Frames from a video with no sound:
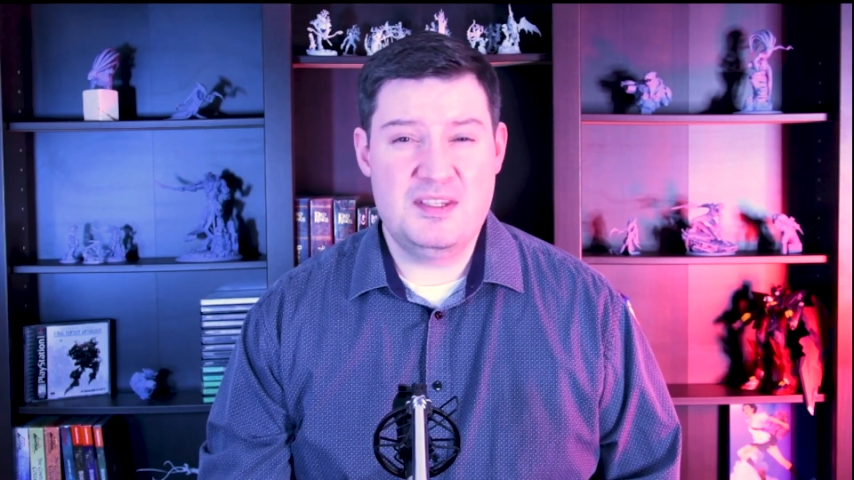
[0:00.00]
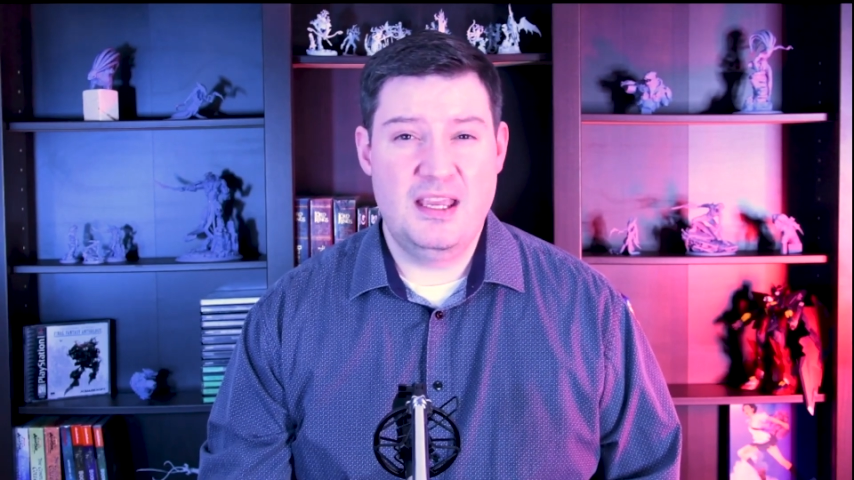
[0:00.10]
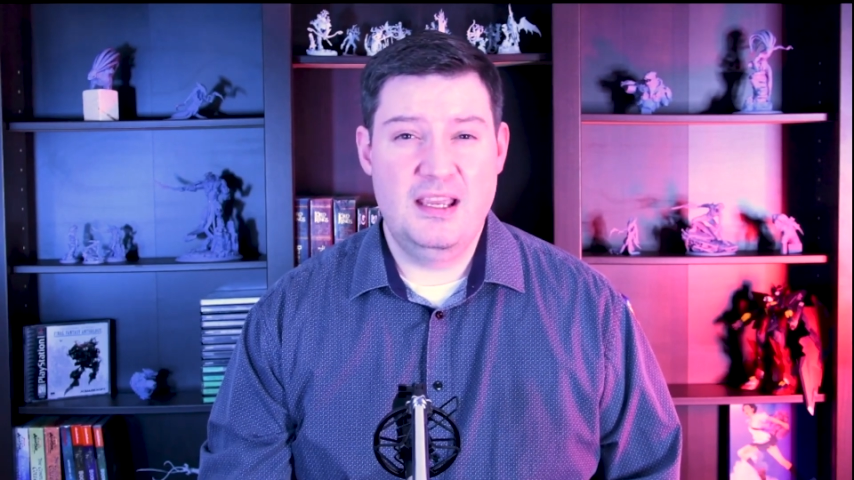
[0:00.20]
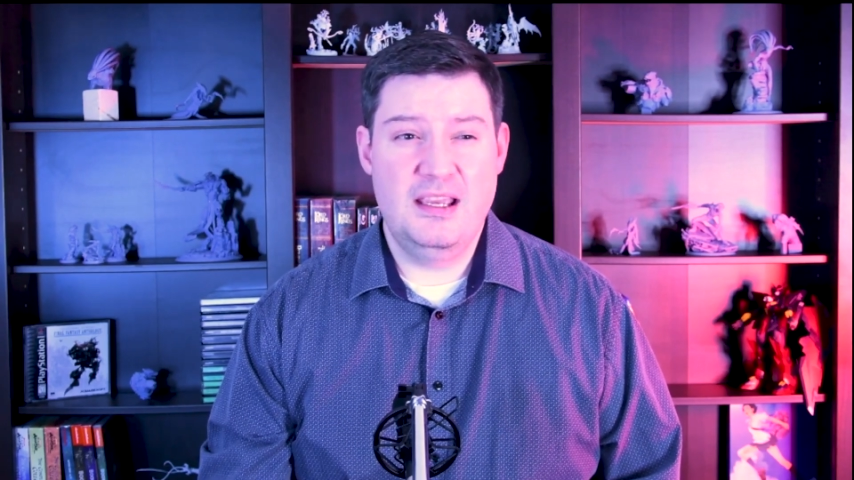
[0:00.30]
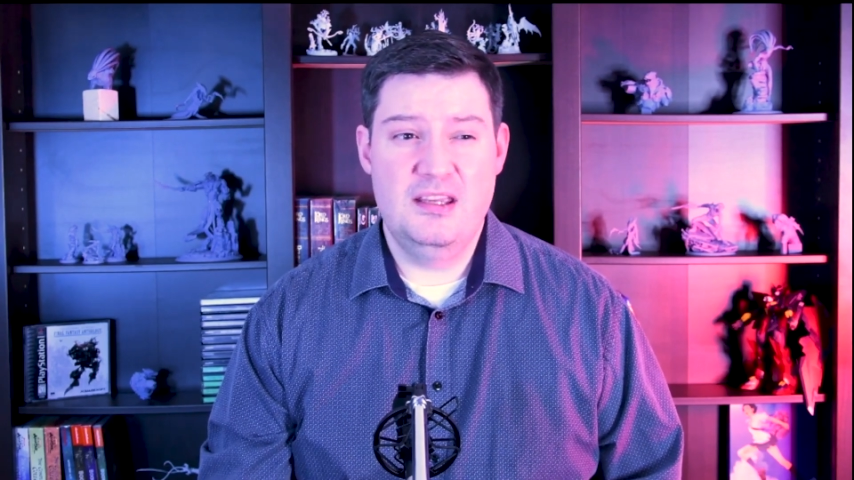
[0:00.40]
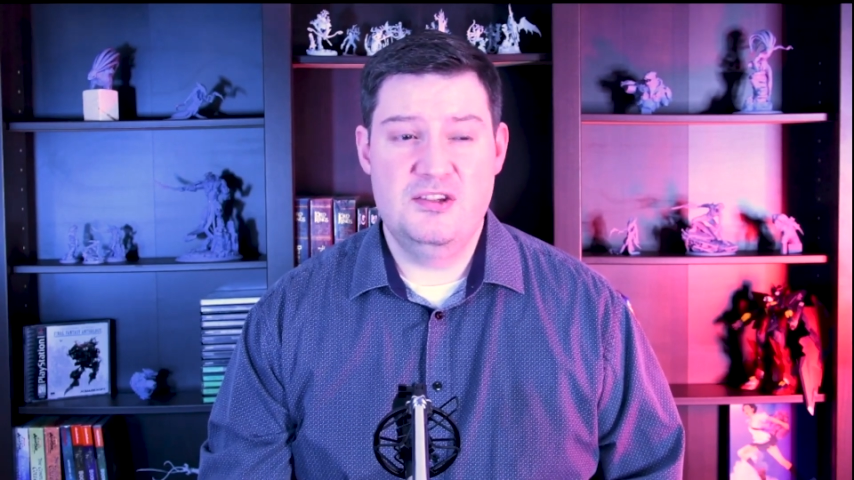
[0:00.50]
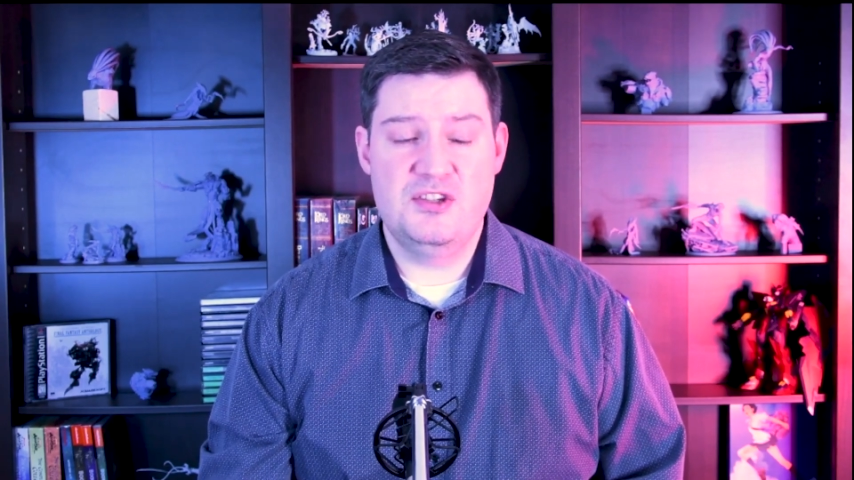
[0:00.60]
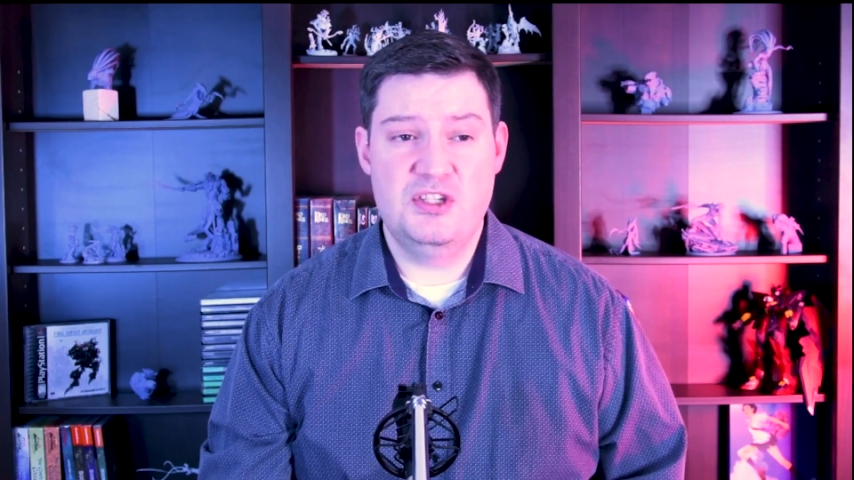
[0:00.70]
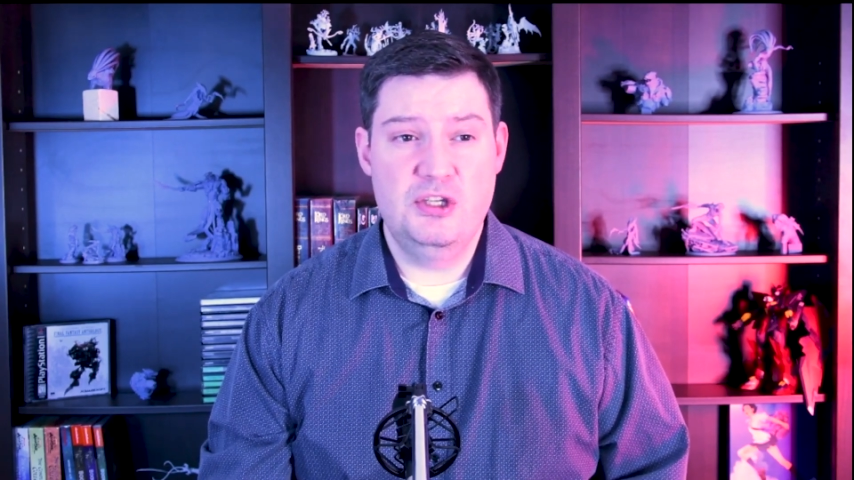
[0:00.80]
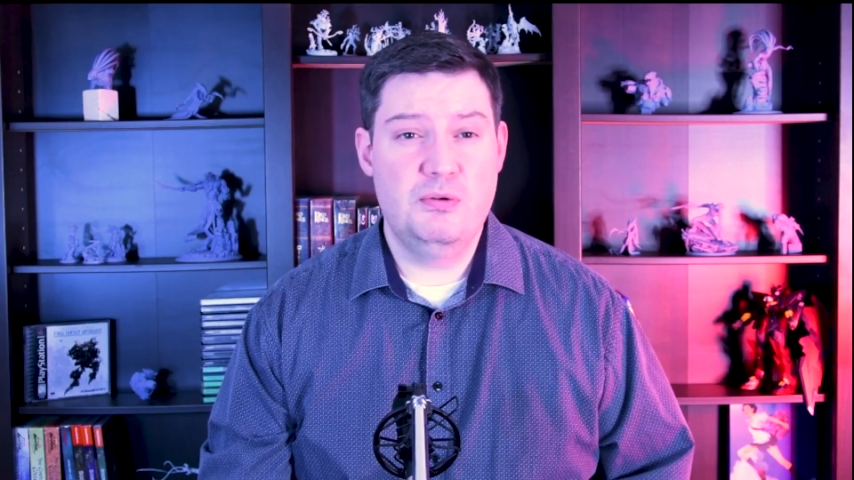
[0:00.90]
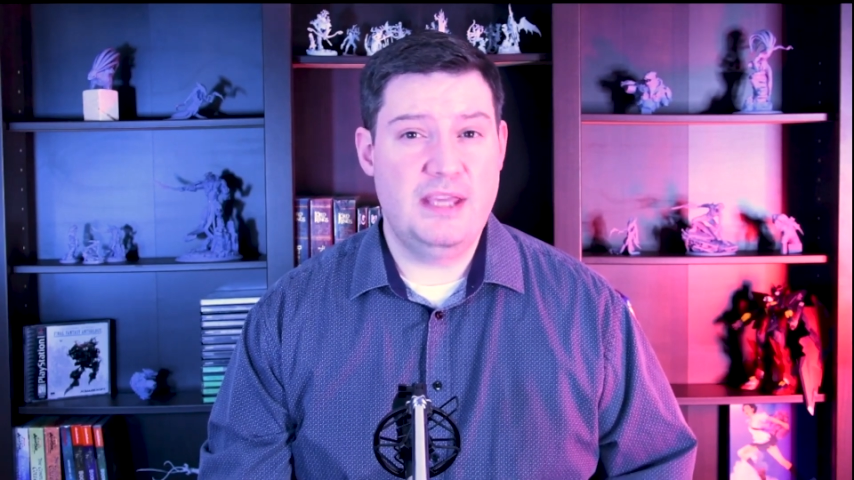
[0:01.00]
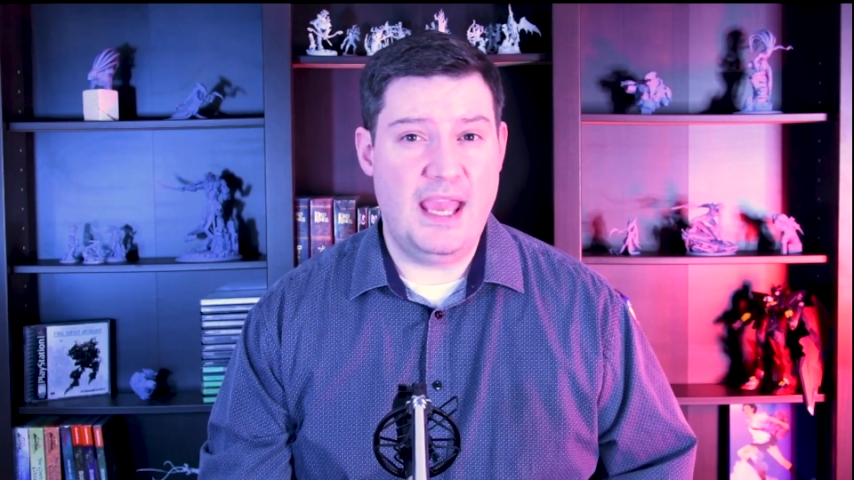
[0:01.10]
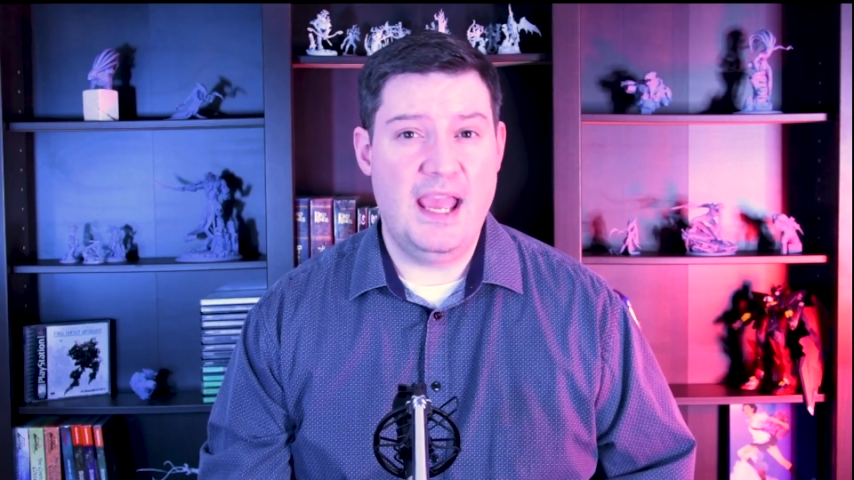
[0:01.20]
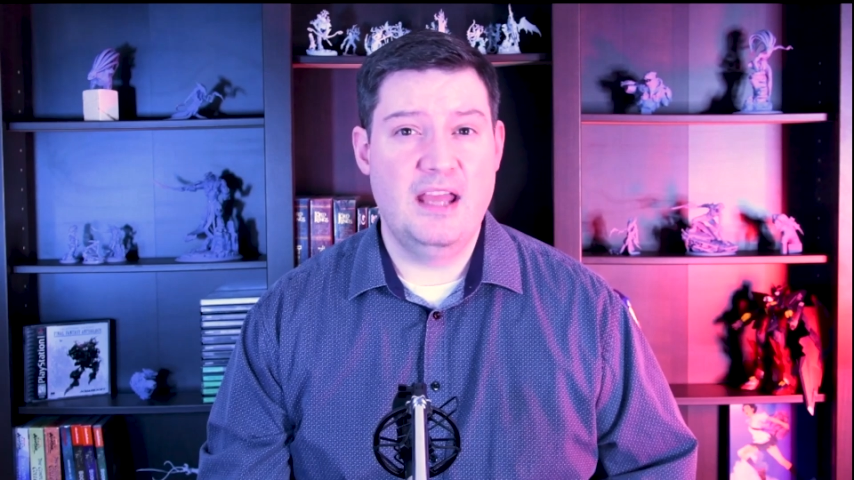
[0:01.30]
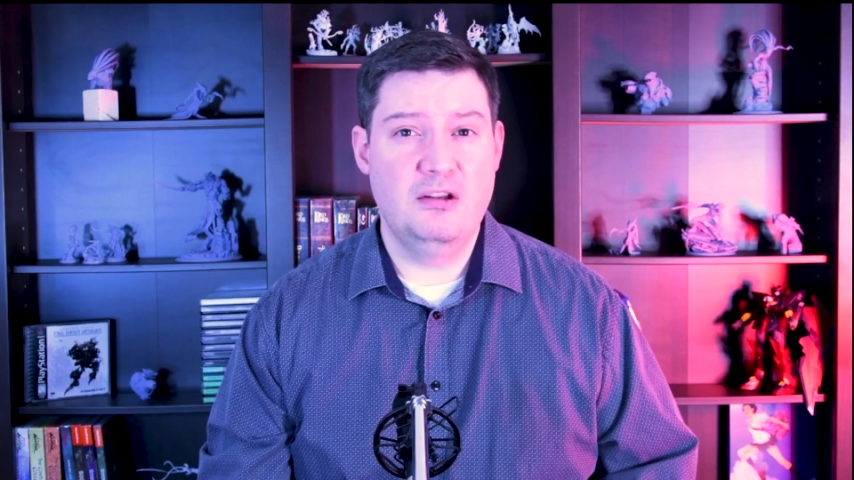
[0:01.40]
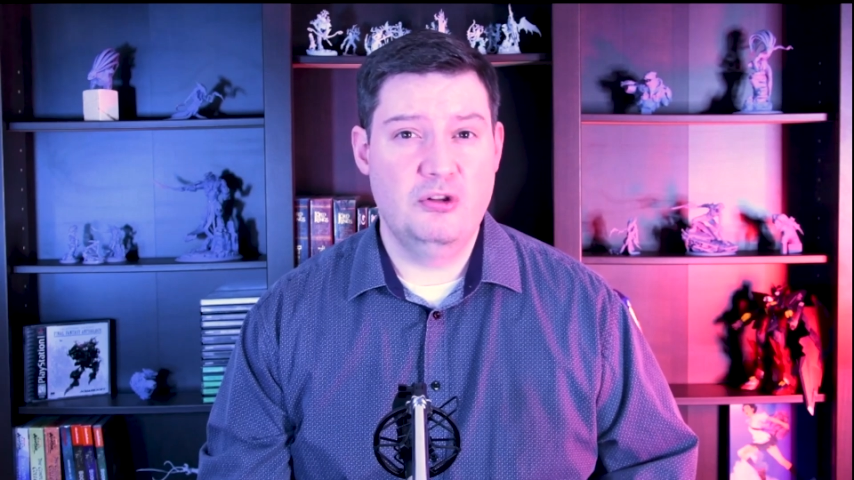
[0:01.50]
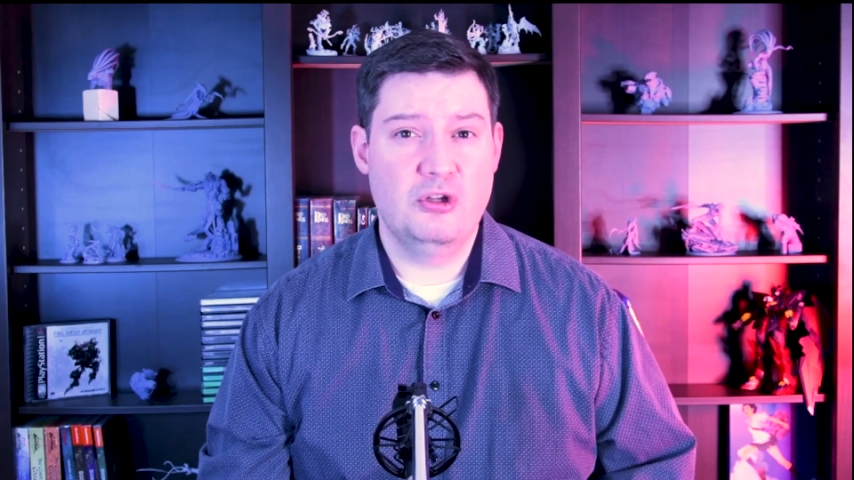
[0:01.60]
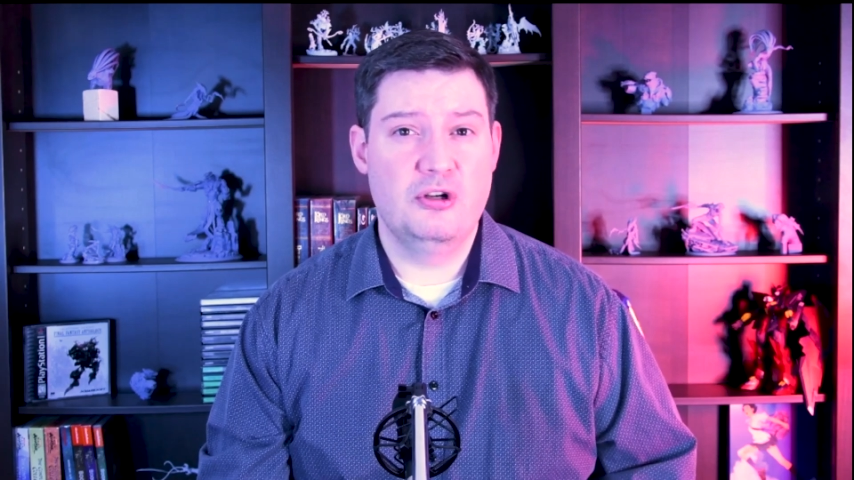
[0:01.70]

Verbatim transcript: saying is you can